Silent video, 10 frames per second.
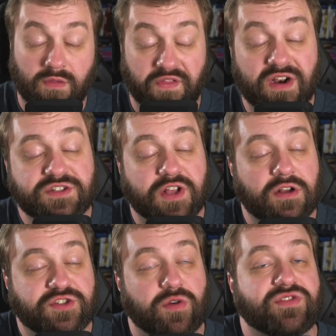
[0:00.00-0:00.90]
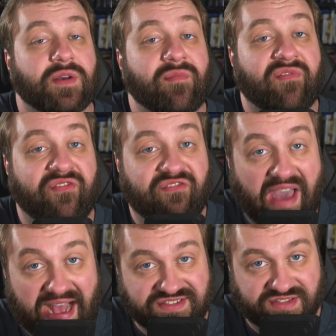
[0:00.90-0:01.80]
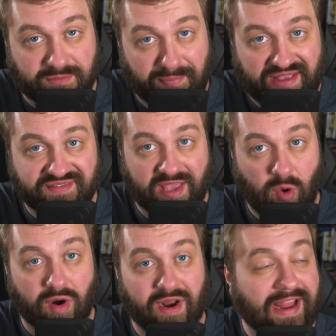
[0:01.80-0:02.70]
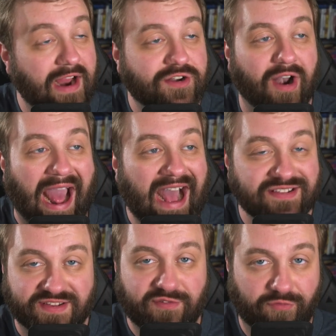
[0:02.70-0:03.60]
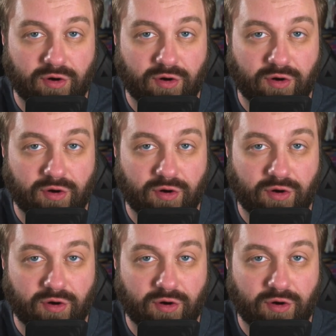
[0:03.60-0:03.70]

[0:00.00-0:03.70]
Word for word: There's also some fast pacing where a character asks for a